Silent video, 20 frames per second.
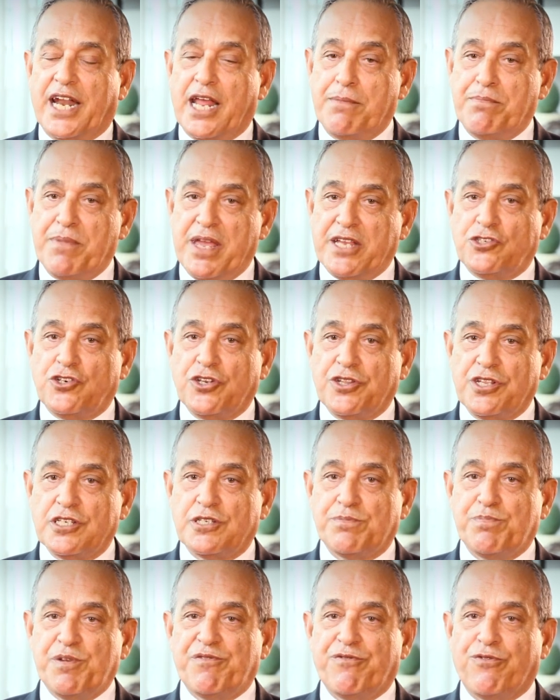I mentioned
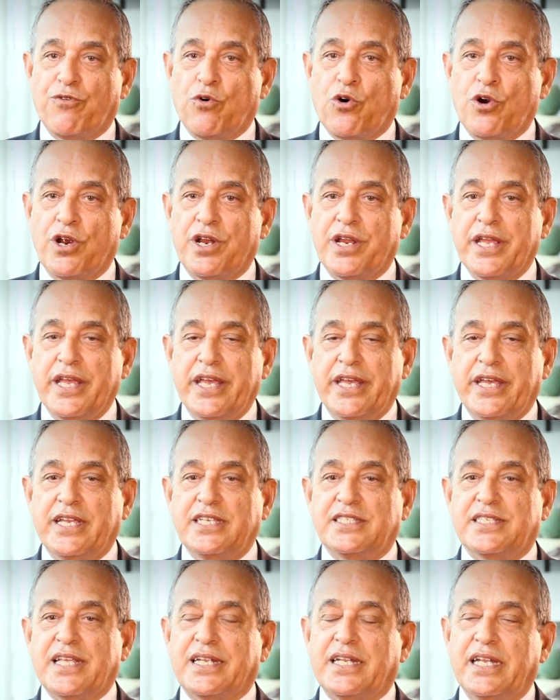this before,
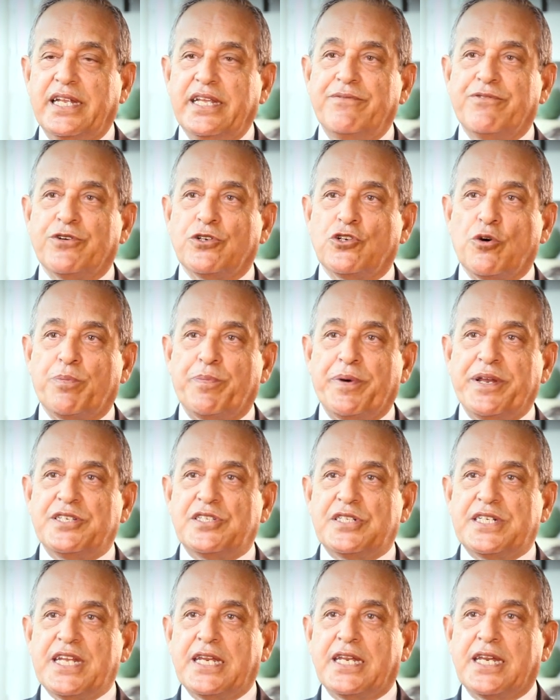is that levodopa is
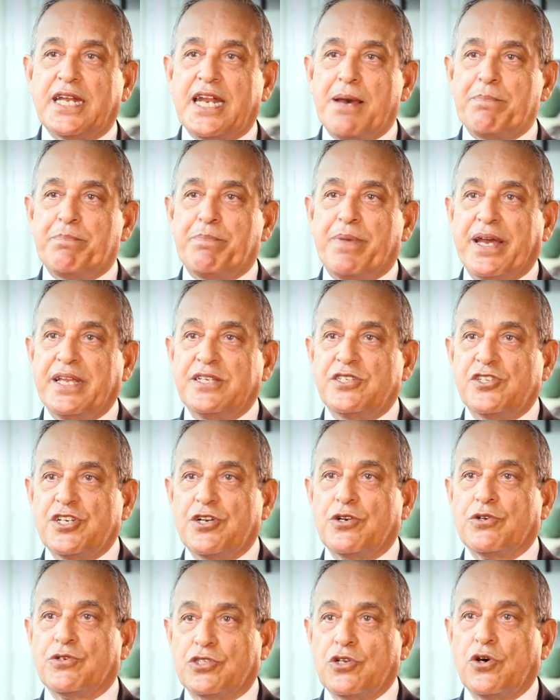taken up by
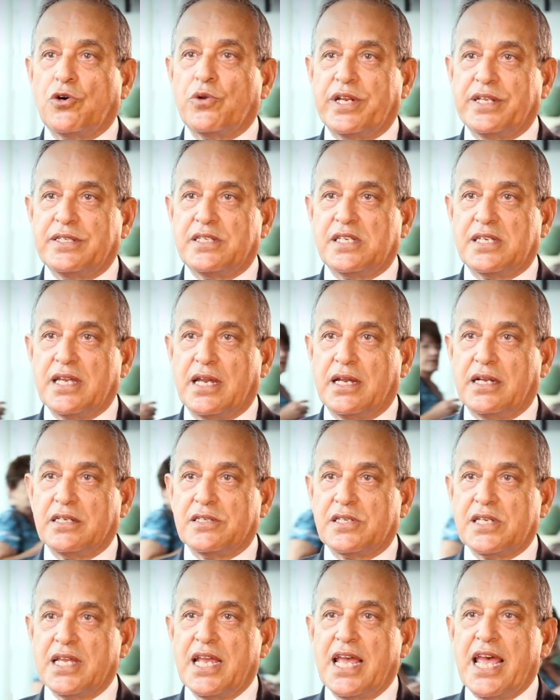serotonin
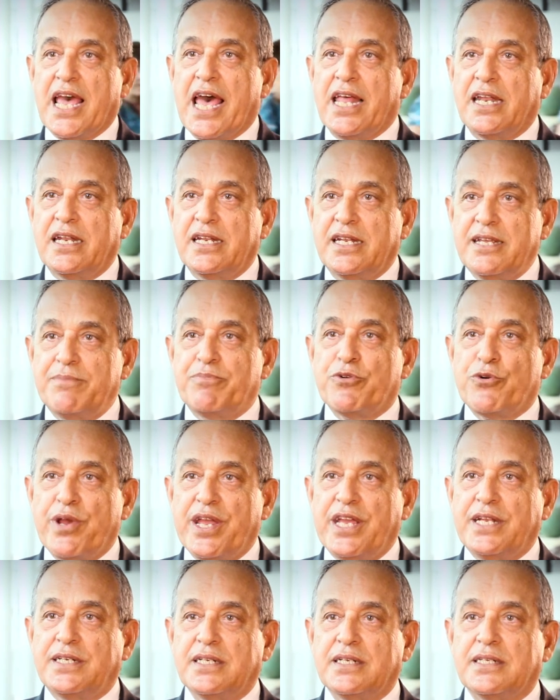cells and
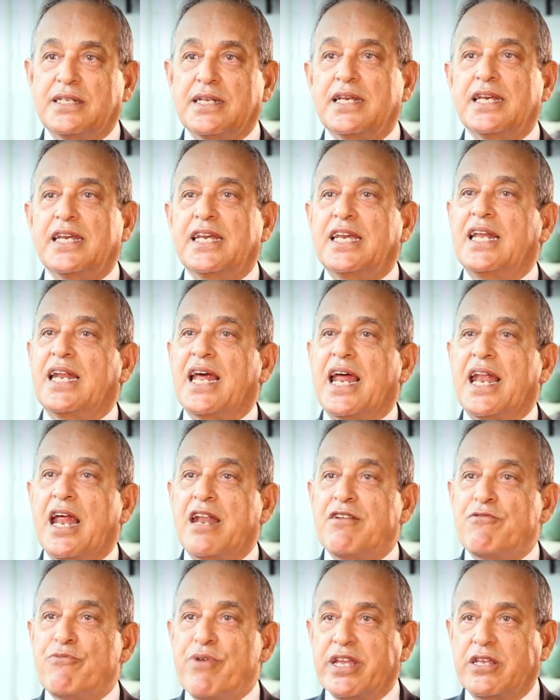liberated in an
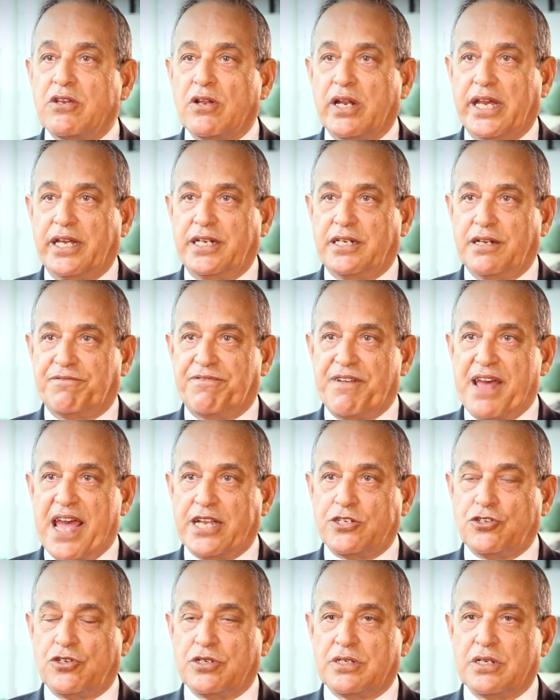unregulated
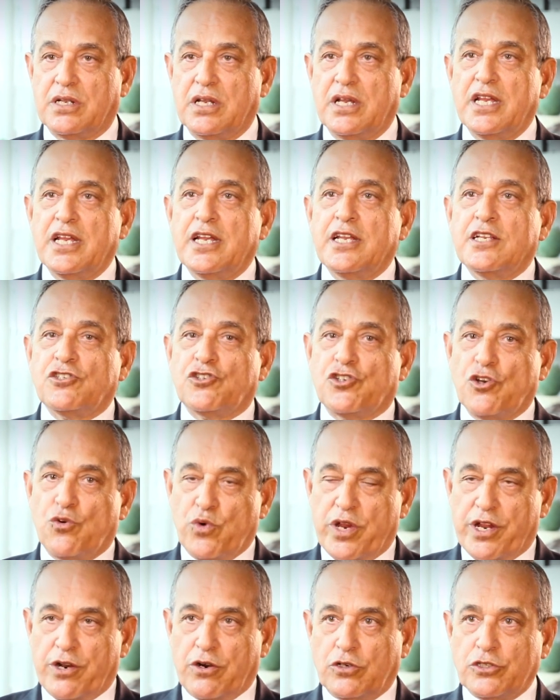fashion. So
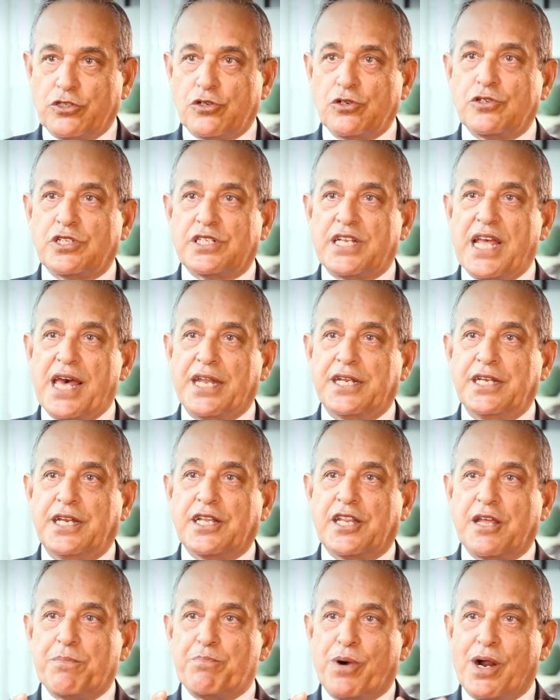we are also
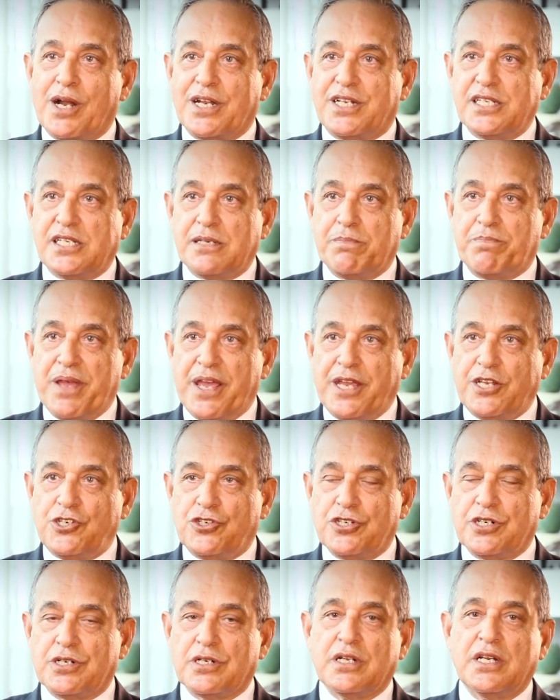studying the
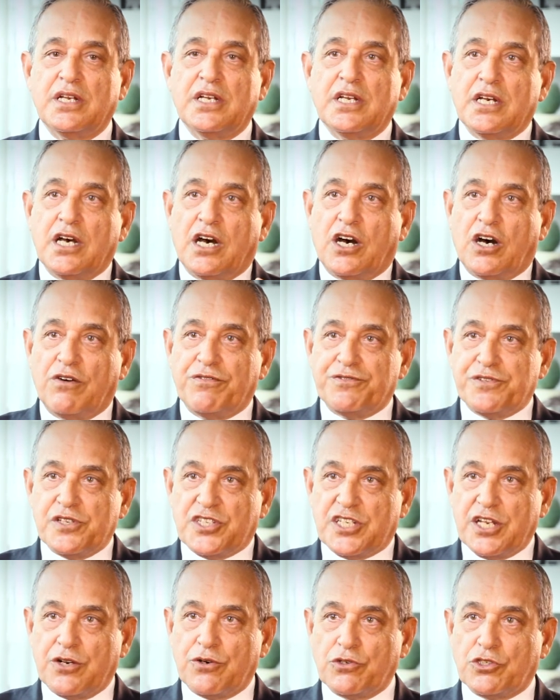participation of
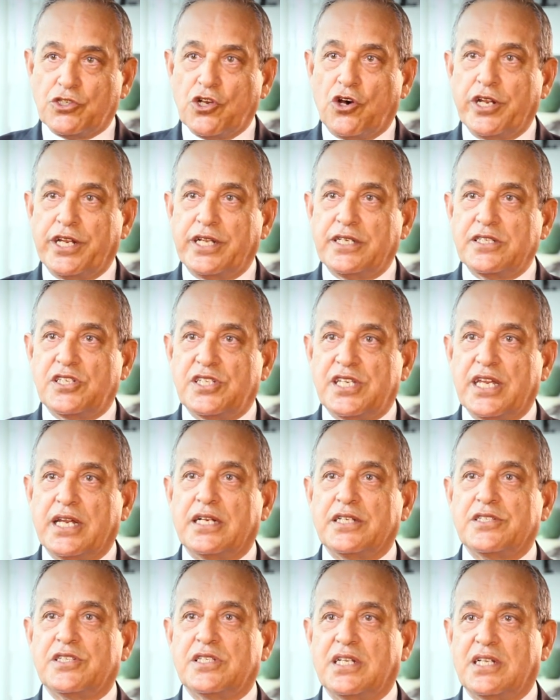serotonin
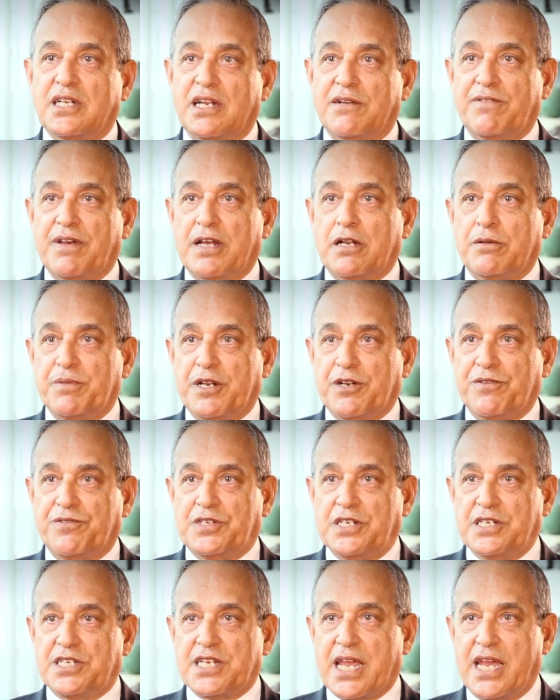cells in the development of
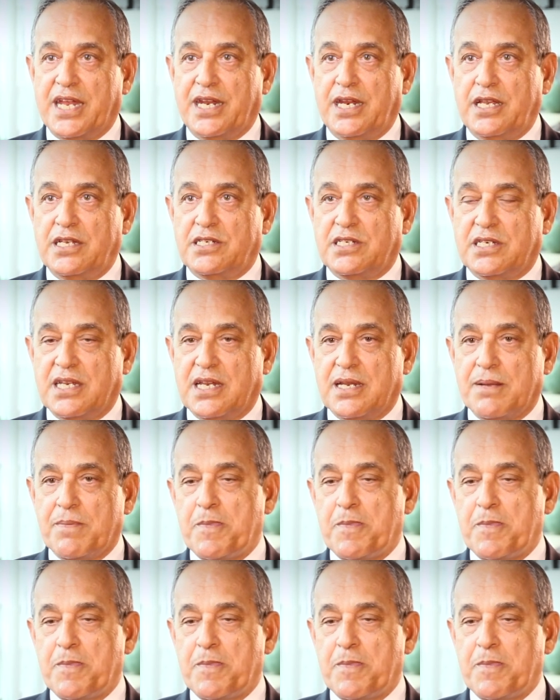dyskinesia.